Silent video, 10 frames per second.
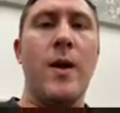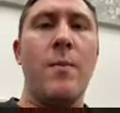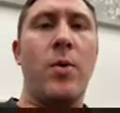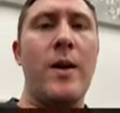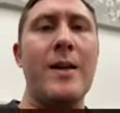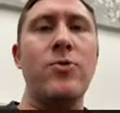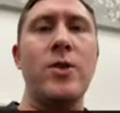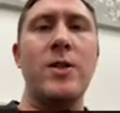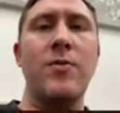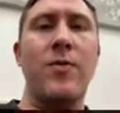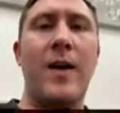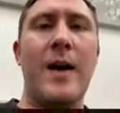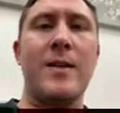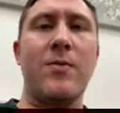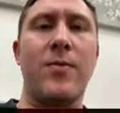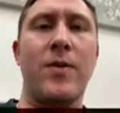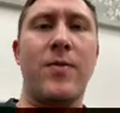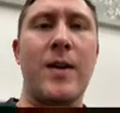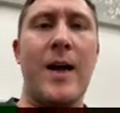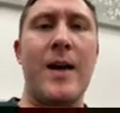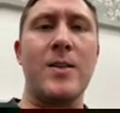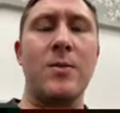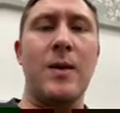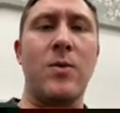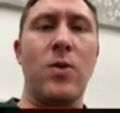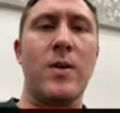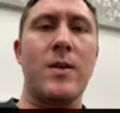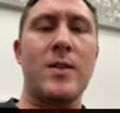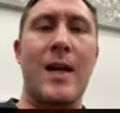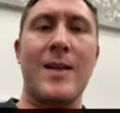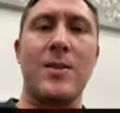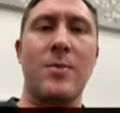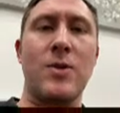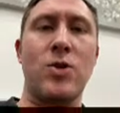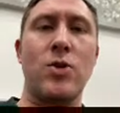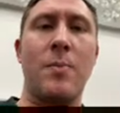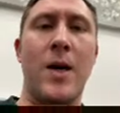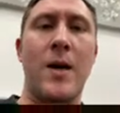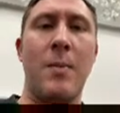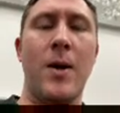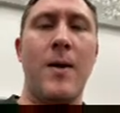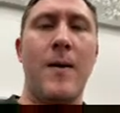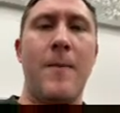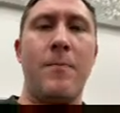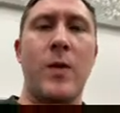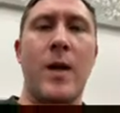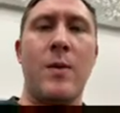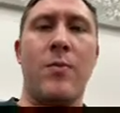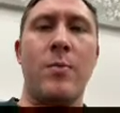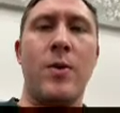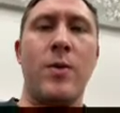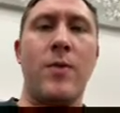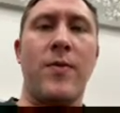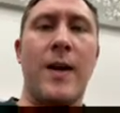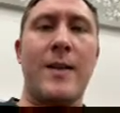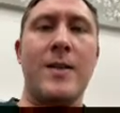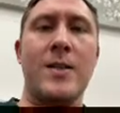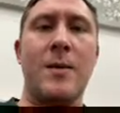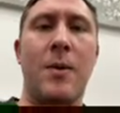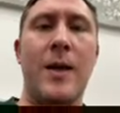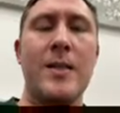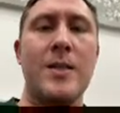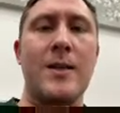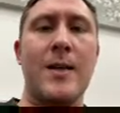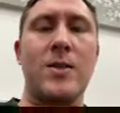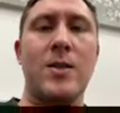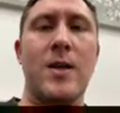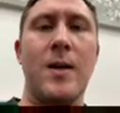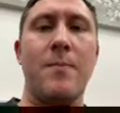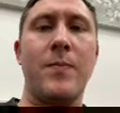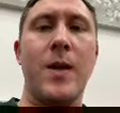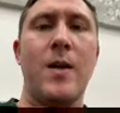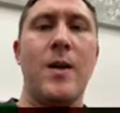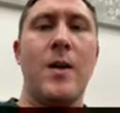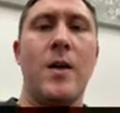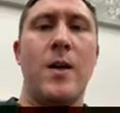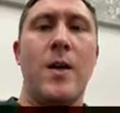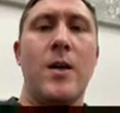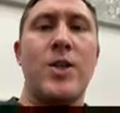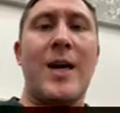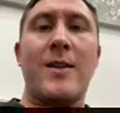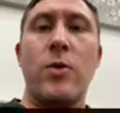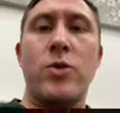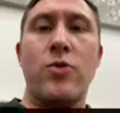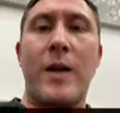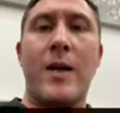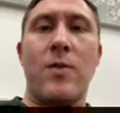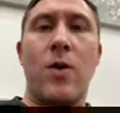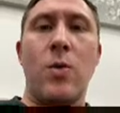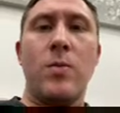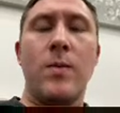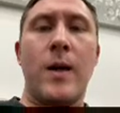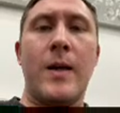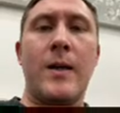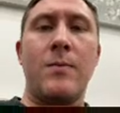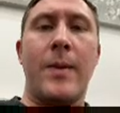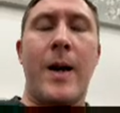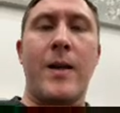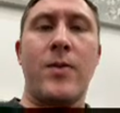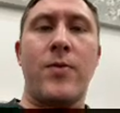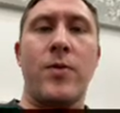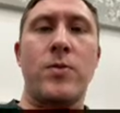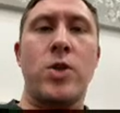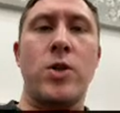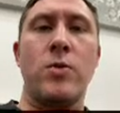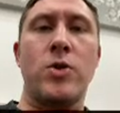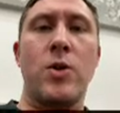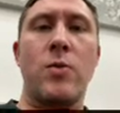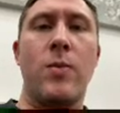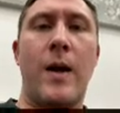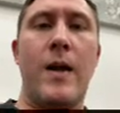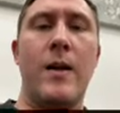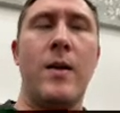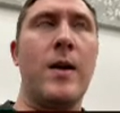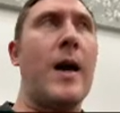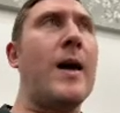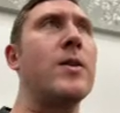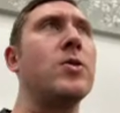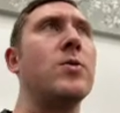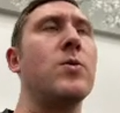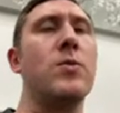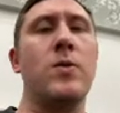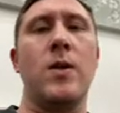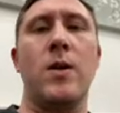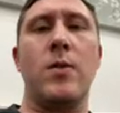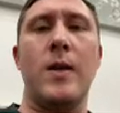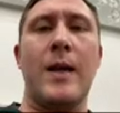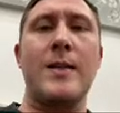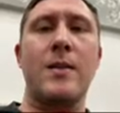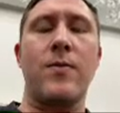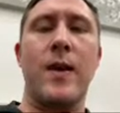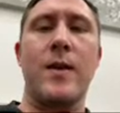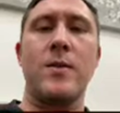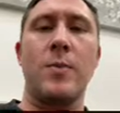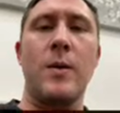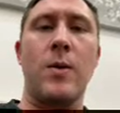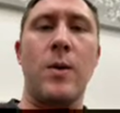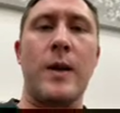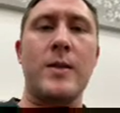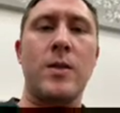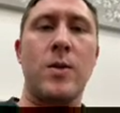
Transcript: But an interesting finding for guys. I mean, look at the stats have been superb from Bruno Fernandes, and he plays in that shadow striker role behind the front two. So any guys who, United fans, people who like to do